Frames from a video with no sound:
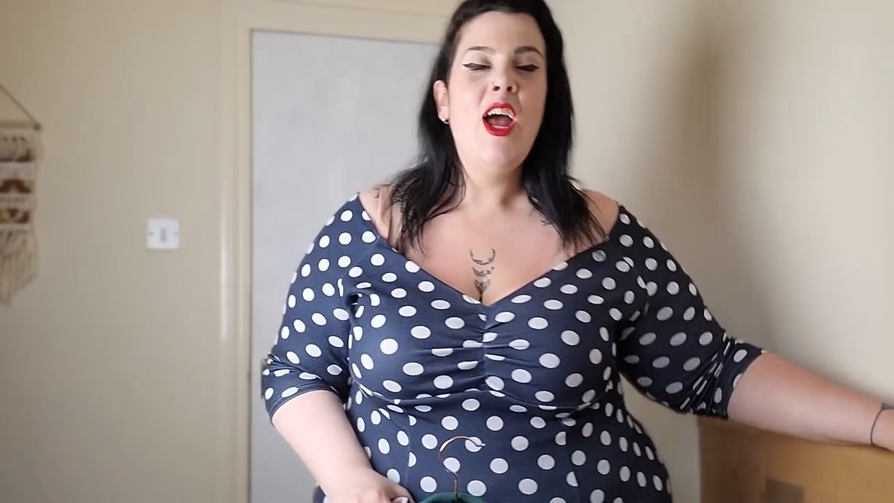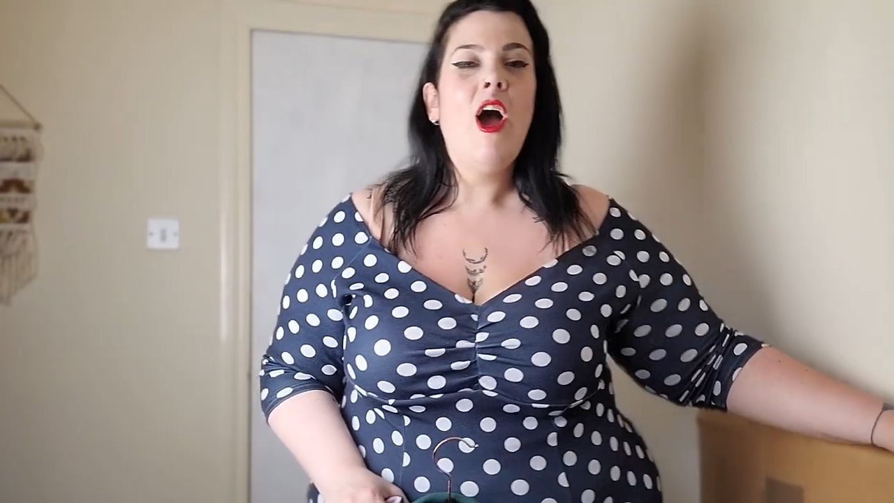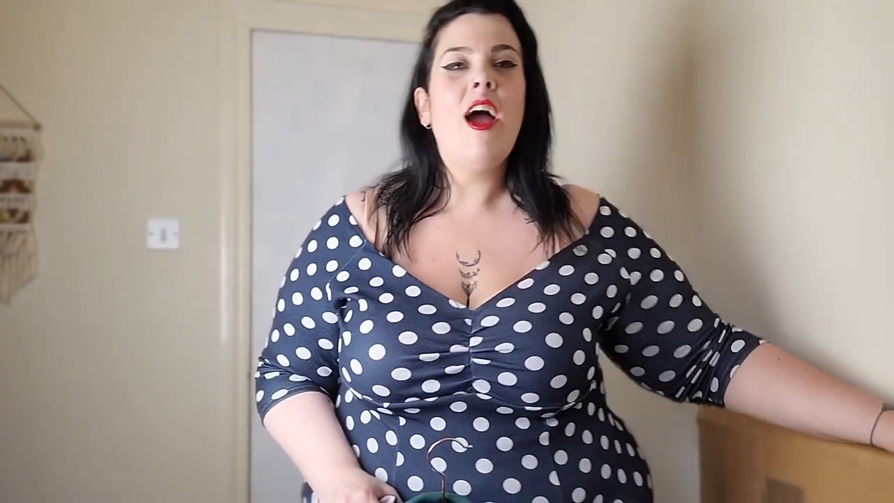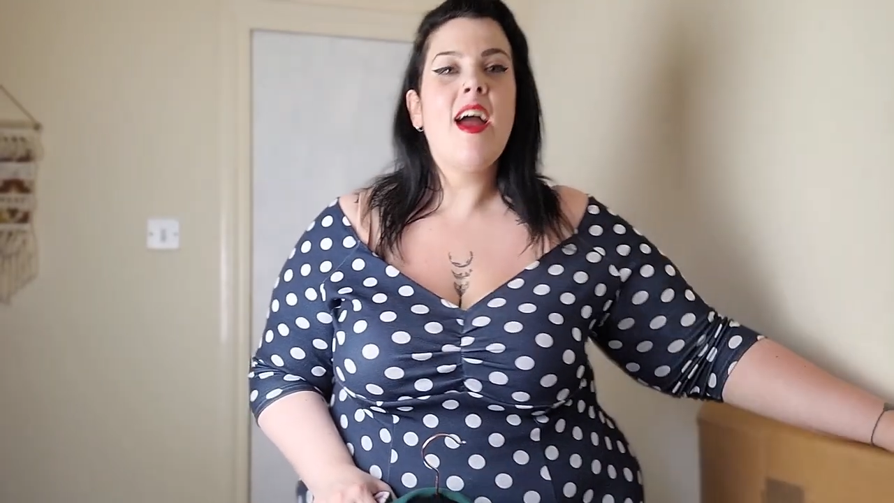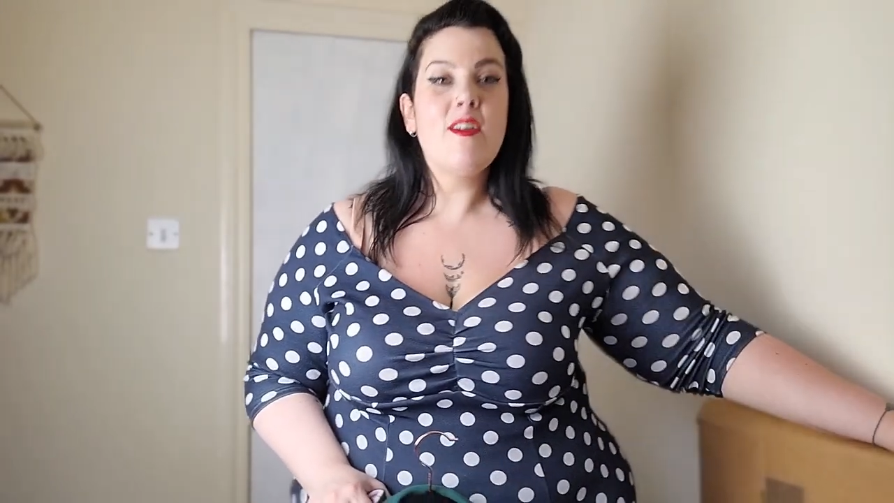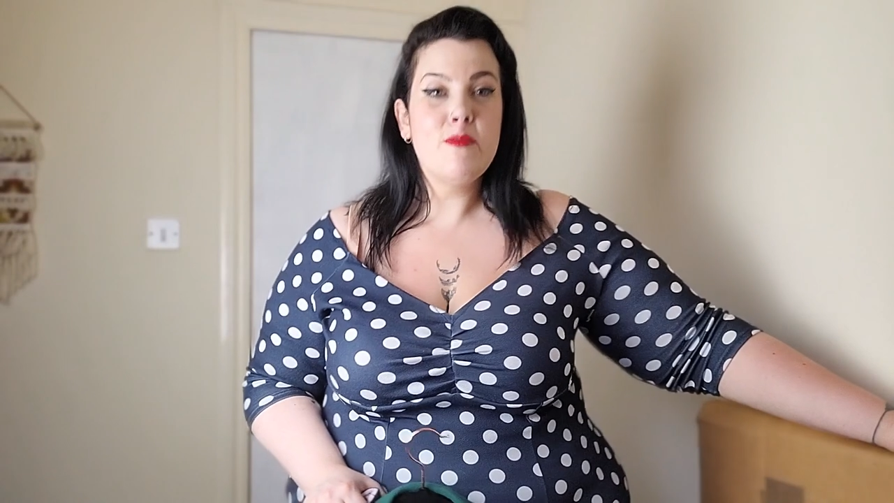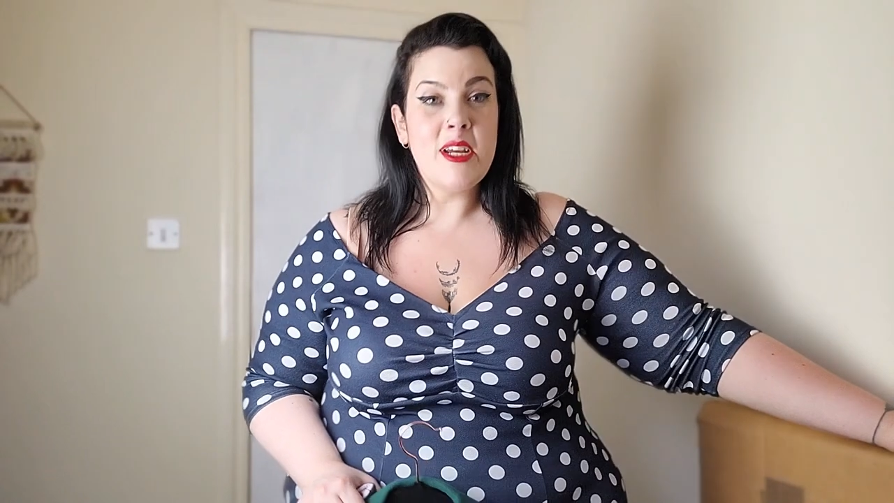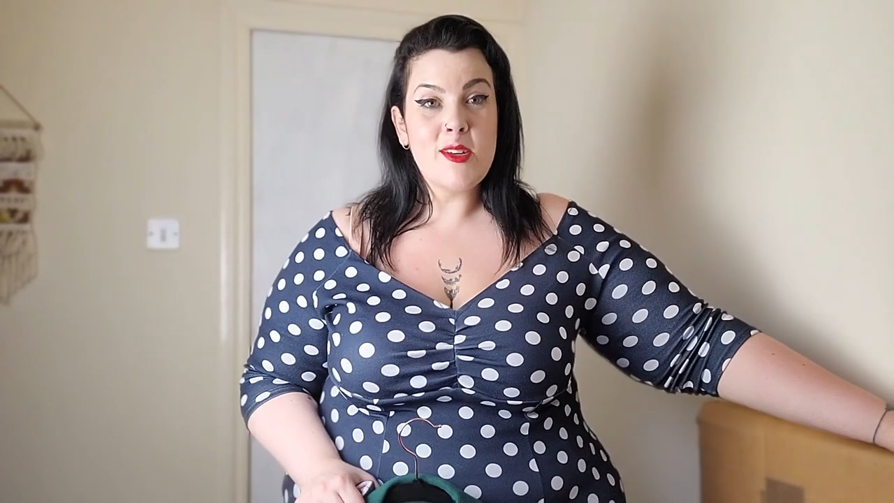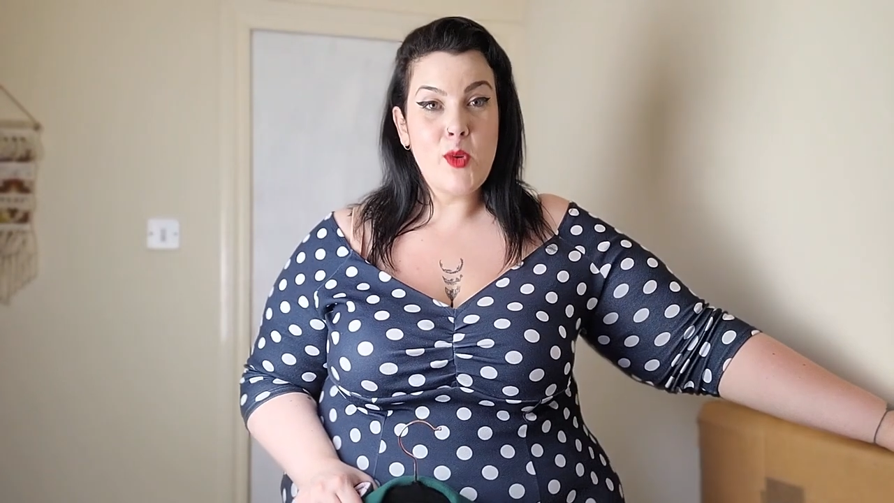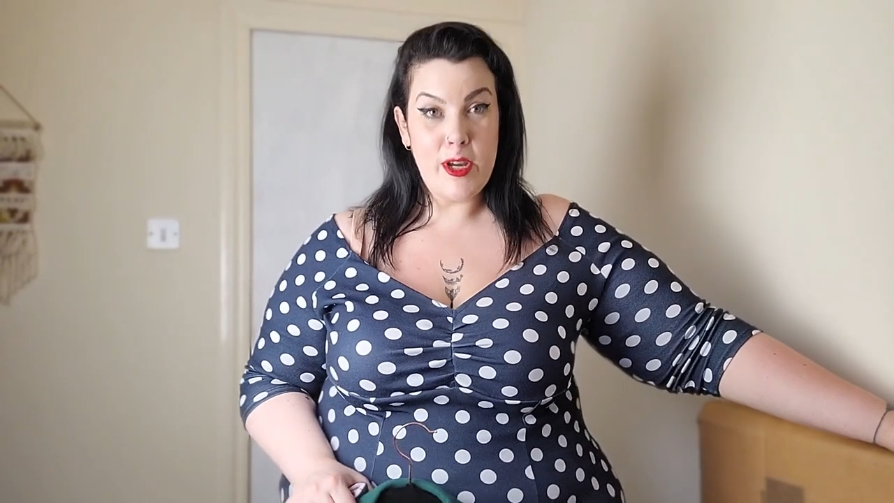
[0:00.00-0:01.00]
I have
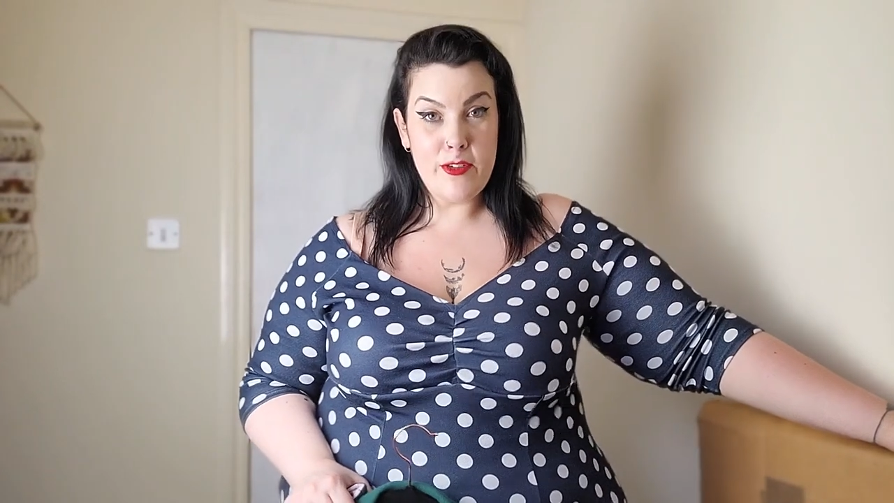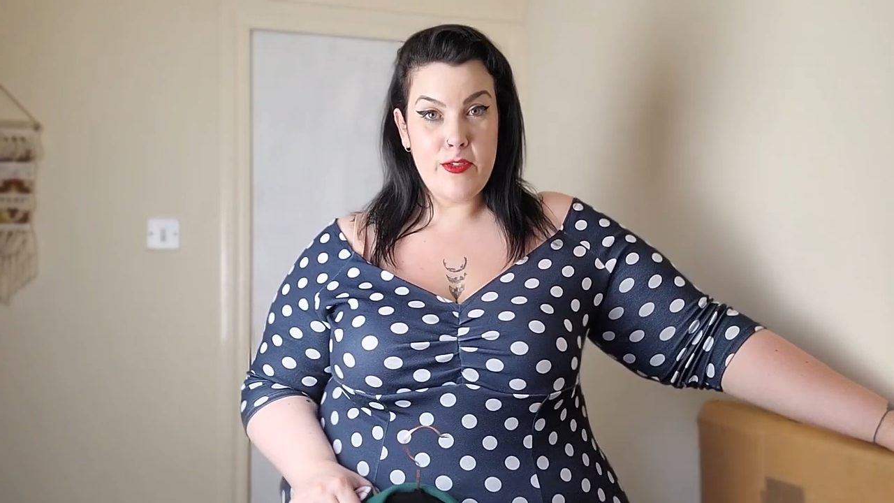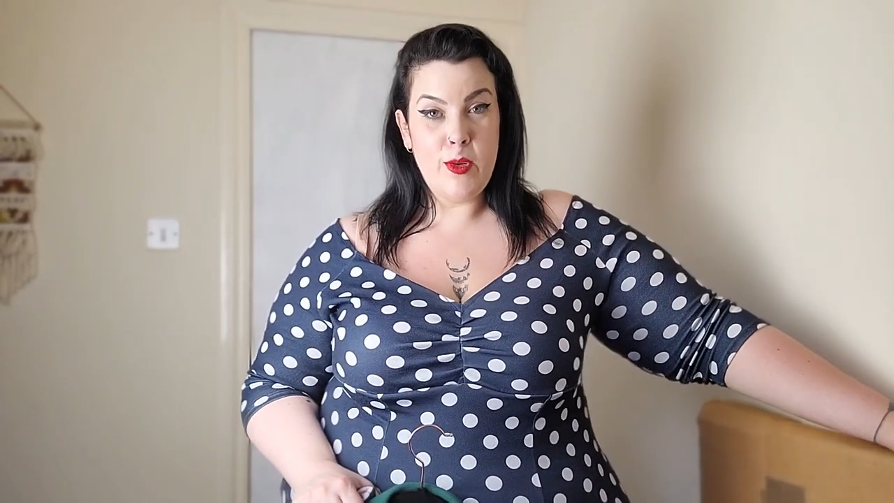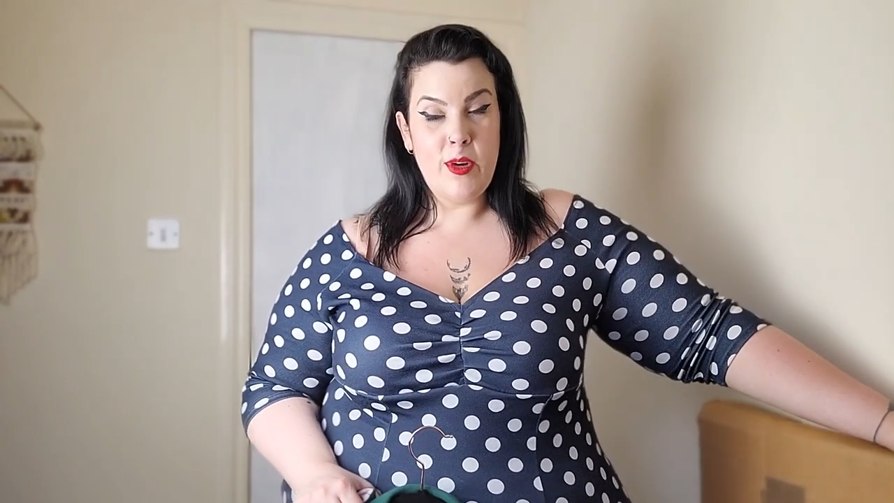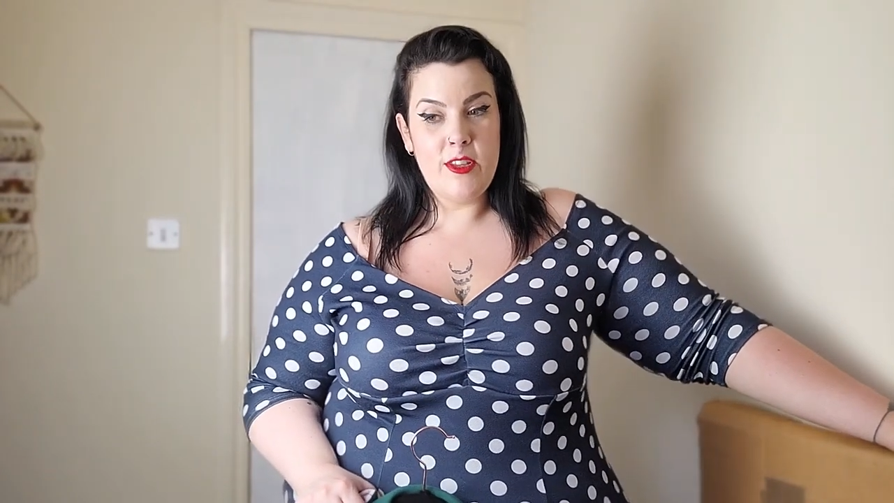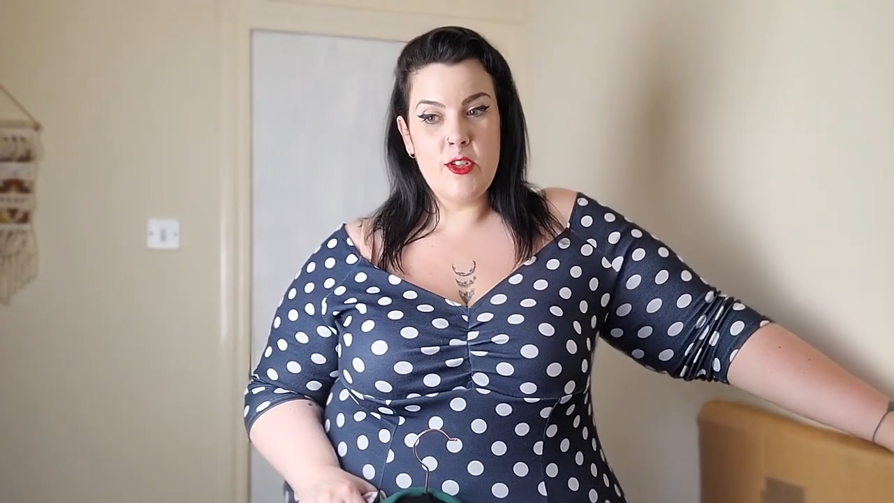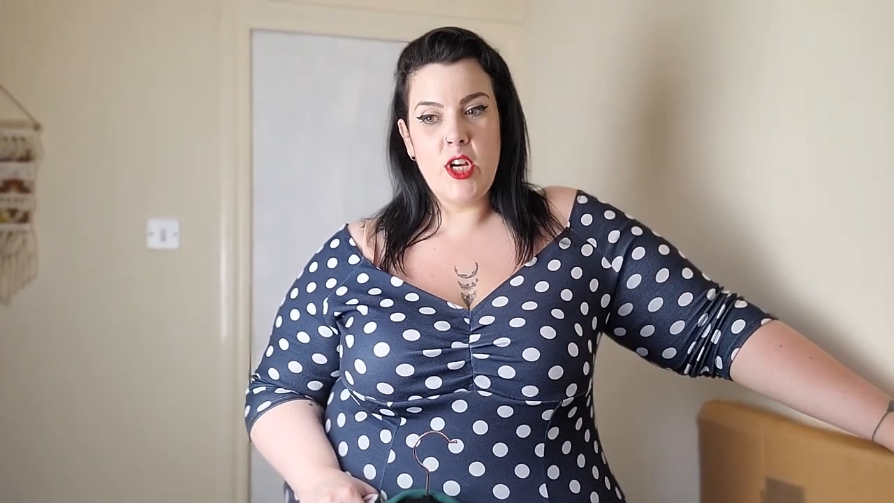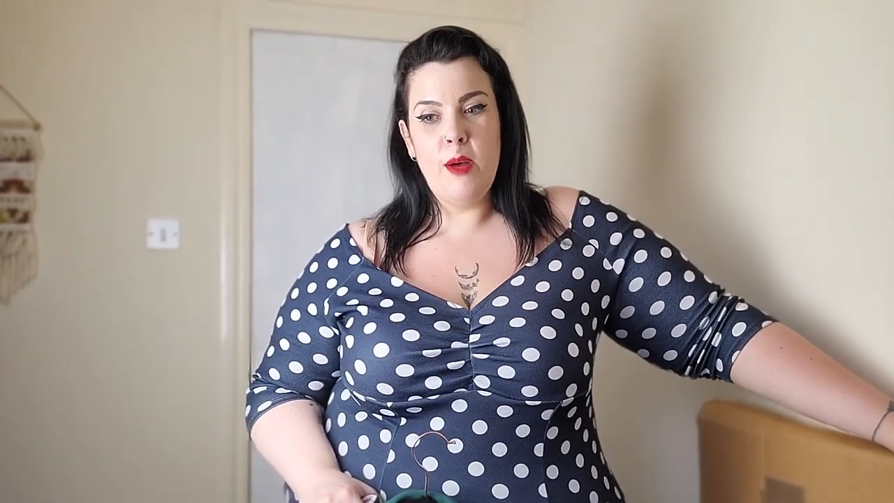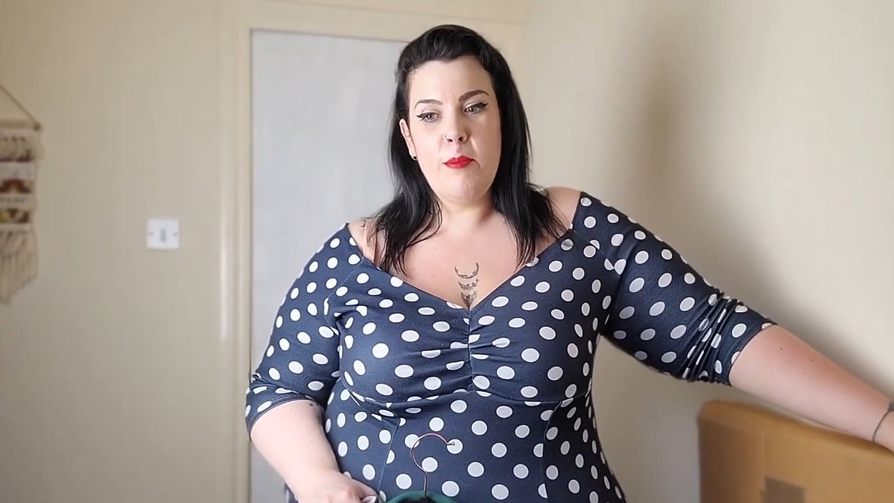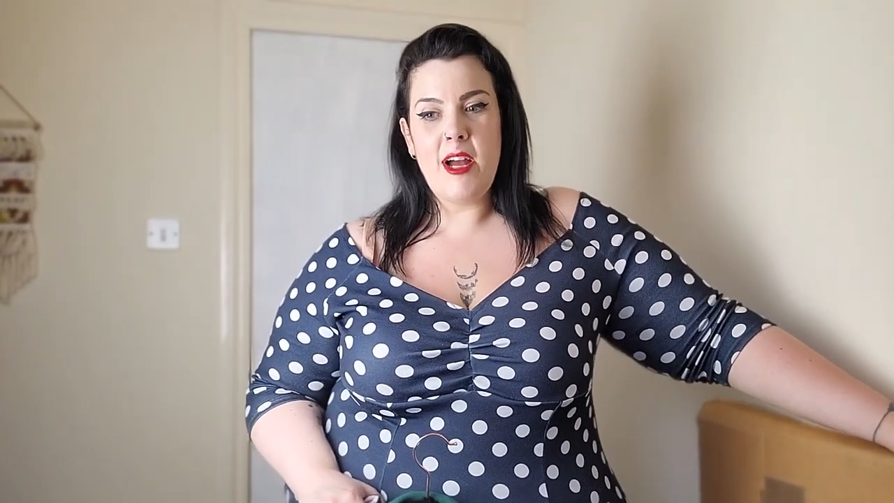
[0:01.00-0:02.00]
made quite a few other
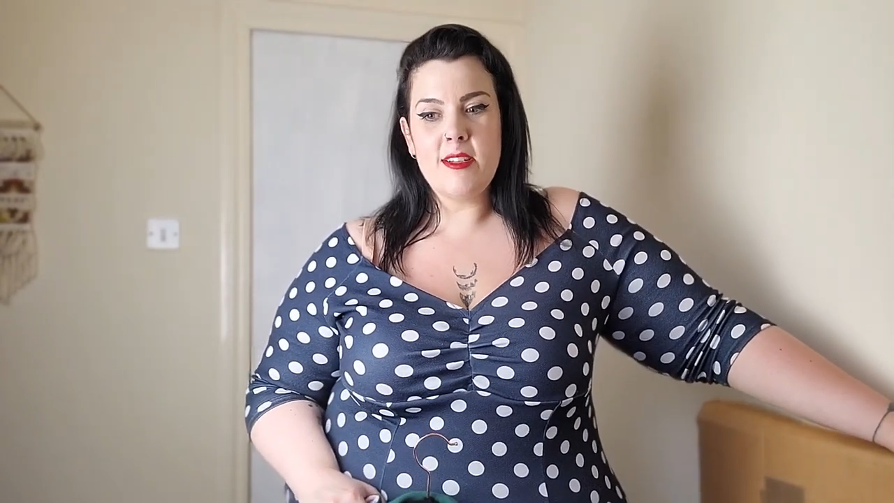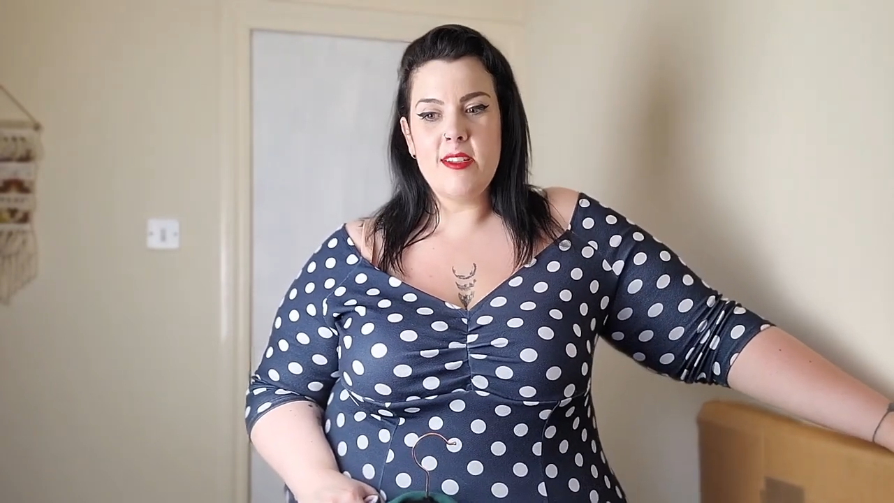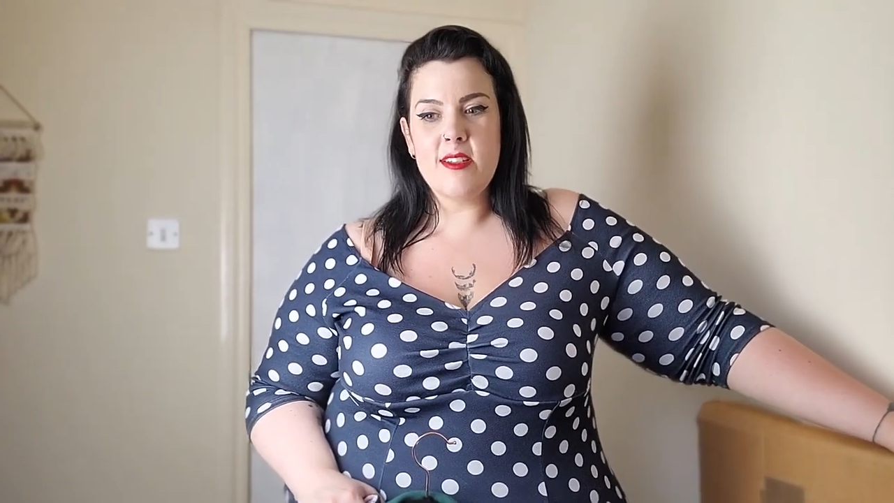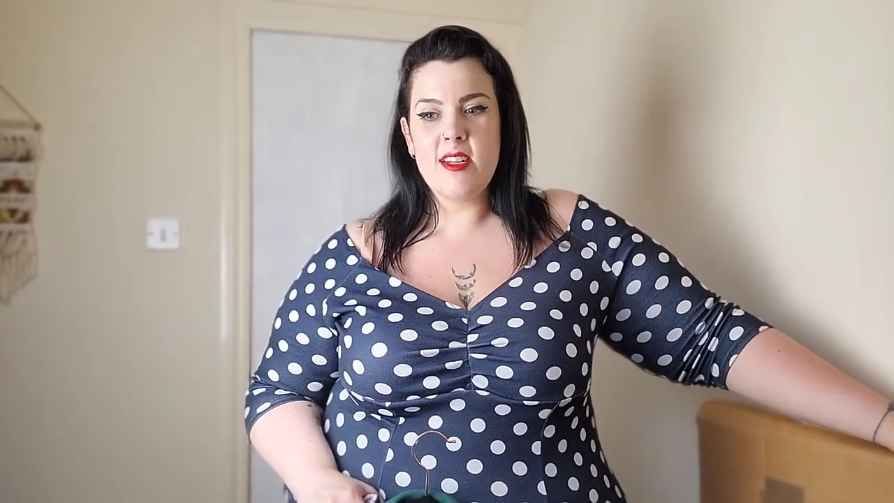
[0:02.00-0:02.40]
charm patterns and